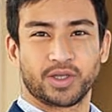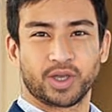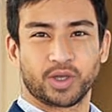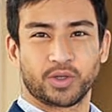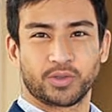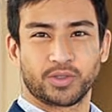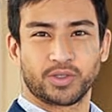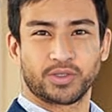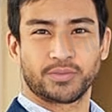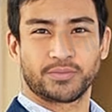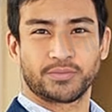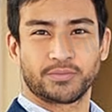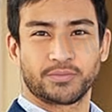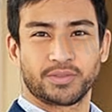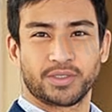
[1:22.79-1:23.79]
User:
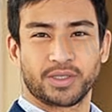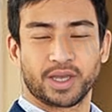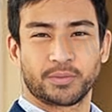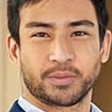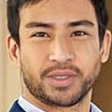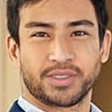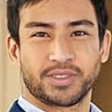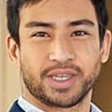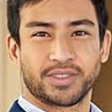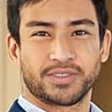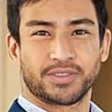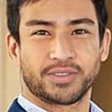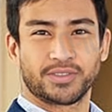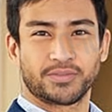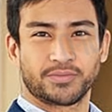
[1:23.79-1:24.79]
That makes
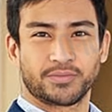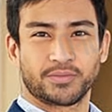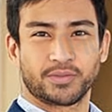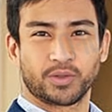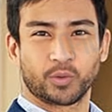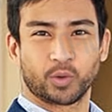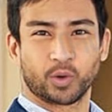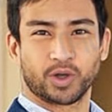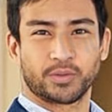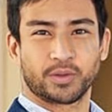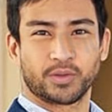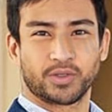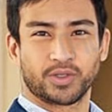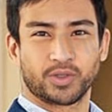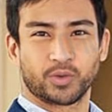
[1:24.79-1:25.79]
sense. What
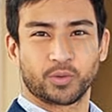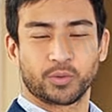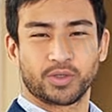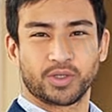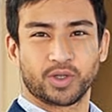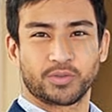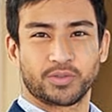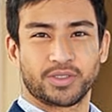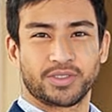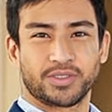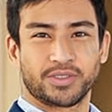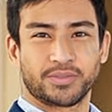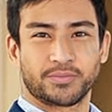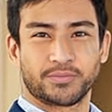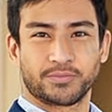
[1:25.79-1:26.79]
about issues with
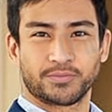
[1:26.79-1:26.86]
services?